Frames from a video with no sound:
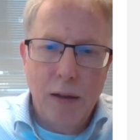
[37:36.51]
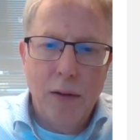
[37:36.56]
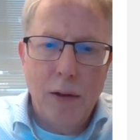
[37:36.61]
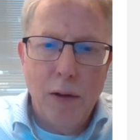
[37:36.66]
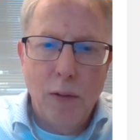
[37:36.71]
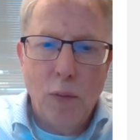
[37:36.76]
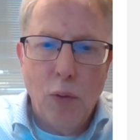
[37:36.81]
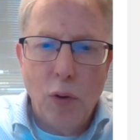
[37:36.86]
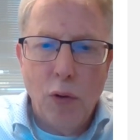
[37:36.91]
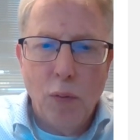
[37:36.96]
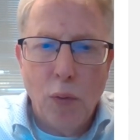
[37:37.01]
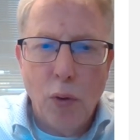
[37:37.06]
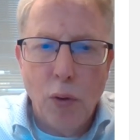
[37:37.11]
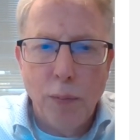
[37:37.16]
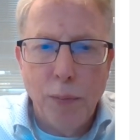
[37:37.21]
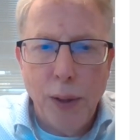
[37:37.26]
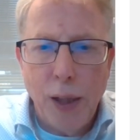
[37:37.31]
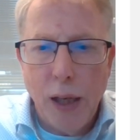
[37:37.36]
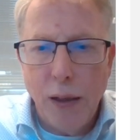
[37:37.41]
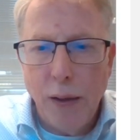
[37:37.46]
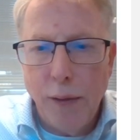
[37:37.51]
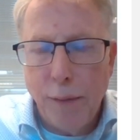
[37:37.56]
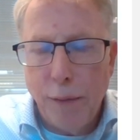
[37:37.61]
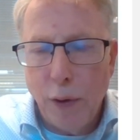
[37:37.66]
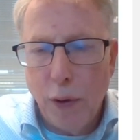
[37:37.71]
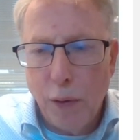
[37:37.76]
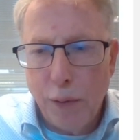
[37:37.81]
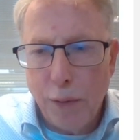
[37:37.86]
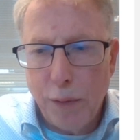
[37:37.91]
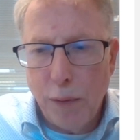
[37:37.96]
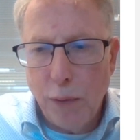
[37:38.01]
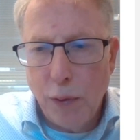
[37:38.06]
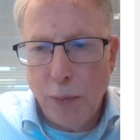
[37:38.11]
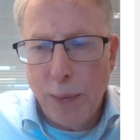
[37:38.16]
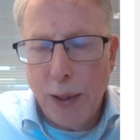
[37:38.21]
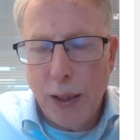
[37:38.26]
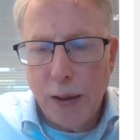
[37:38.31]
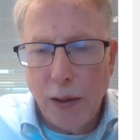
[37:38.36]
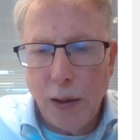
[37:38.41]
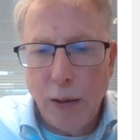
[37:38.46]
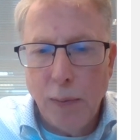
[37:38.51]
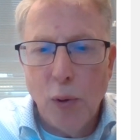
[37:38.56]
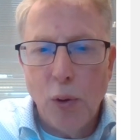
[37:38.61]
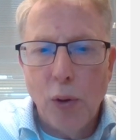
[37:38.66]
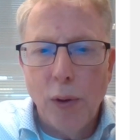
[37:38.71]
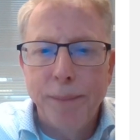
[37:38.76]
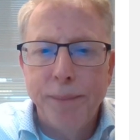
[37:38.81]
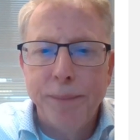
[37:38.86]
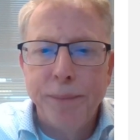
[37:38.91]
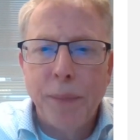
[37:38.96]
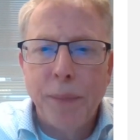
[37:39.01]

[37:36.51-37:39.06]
there won't be any flow through the bed anymore.